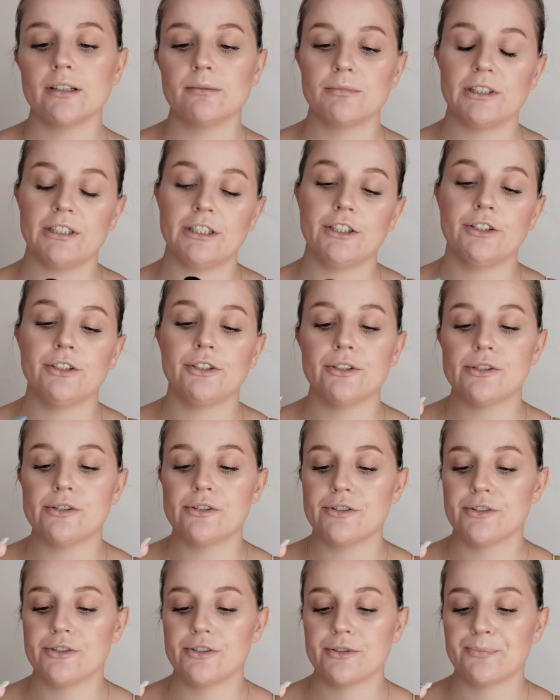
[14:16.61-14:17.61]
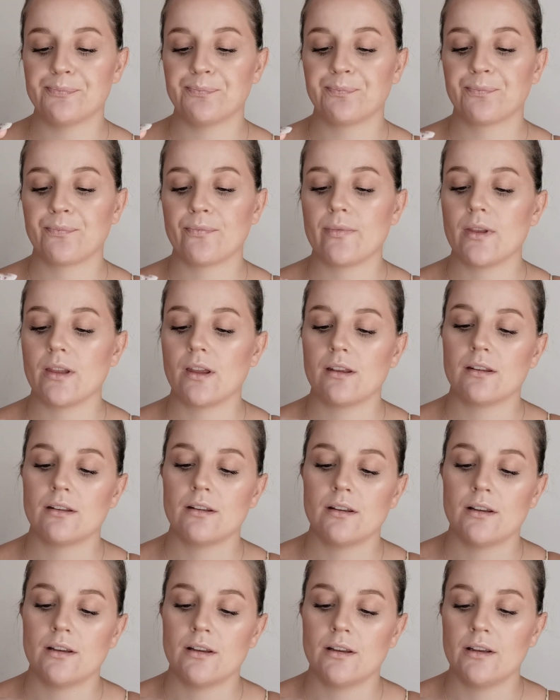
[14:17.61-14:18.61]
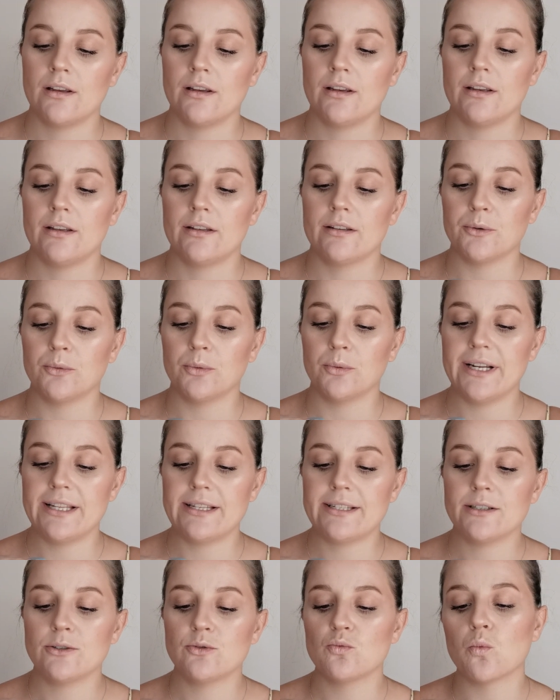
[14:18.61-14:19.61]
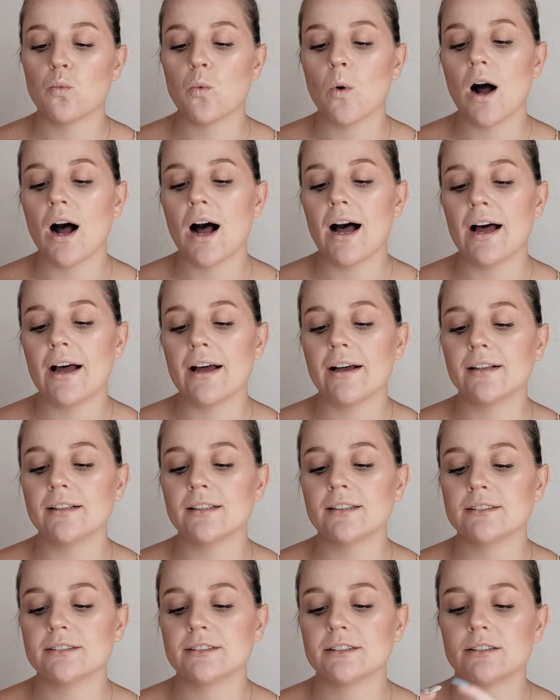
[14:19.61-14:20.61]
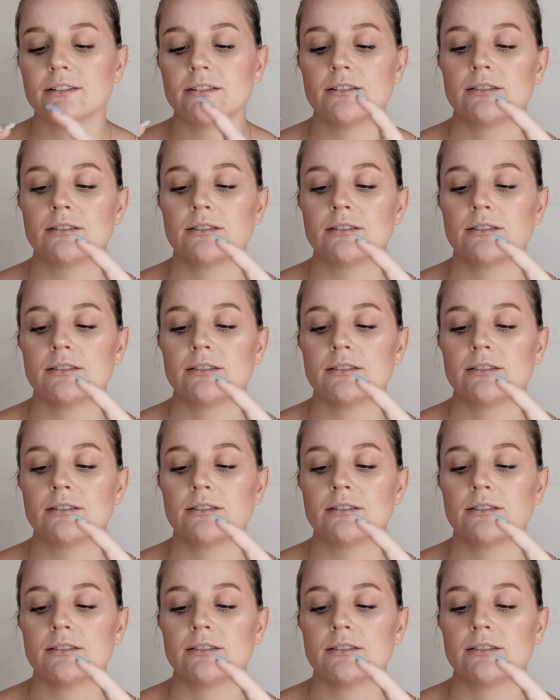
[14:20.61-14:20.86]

I'm going to use the Wet n Wild,